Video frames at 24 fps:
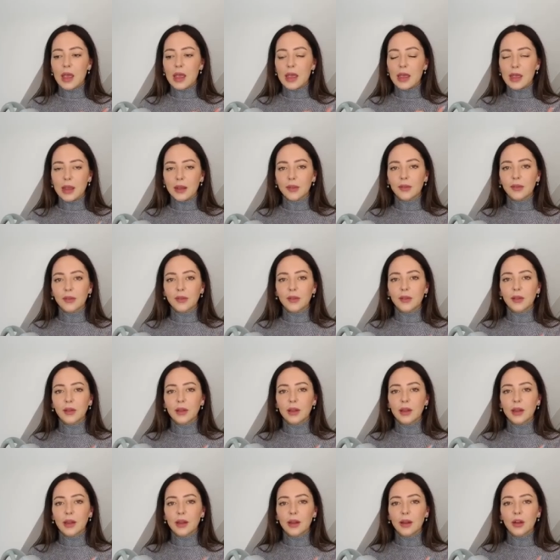is
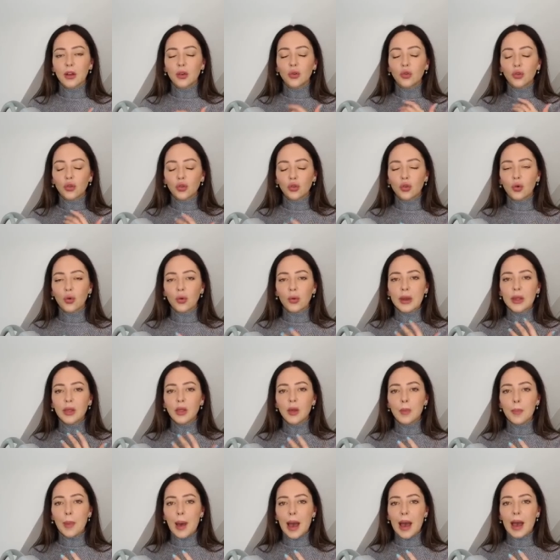storing
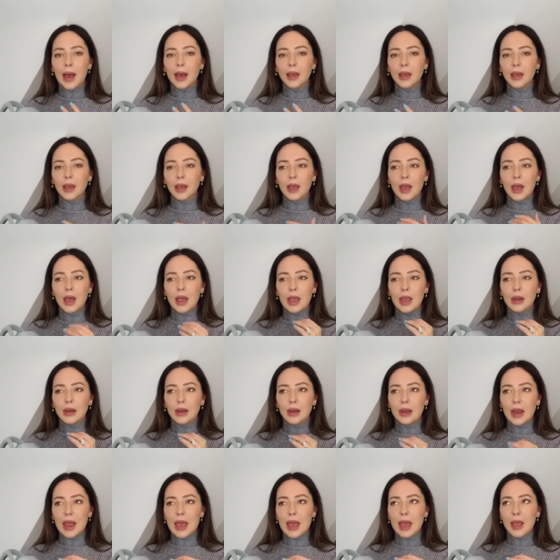the bag in
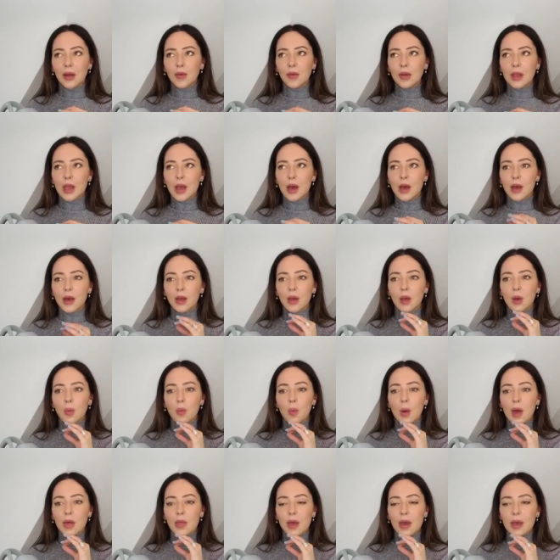an area where